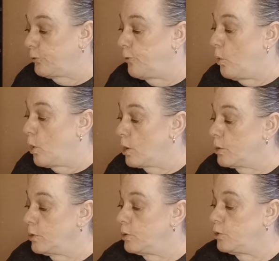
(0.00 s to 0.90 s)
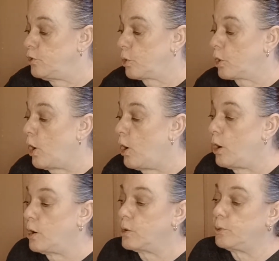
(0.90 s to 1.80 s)
for your
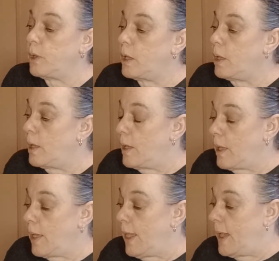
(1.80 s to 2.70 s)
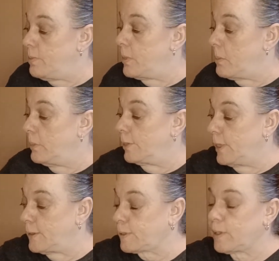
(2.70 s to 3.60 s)
card. And
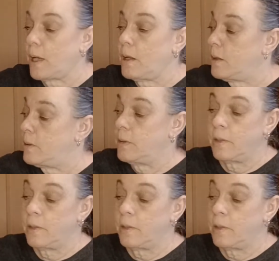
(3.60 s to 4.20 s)
Melissa,